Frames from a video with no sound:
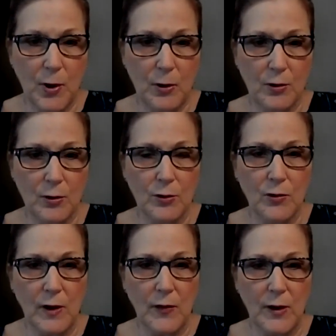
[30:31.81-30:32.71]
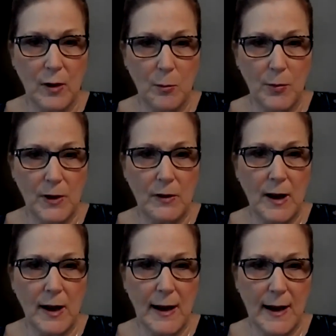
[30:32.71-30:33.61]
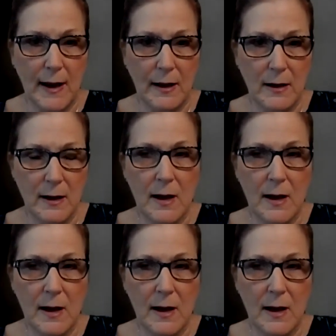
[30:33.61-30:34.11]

partners at the company that I had.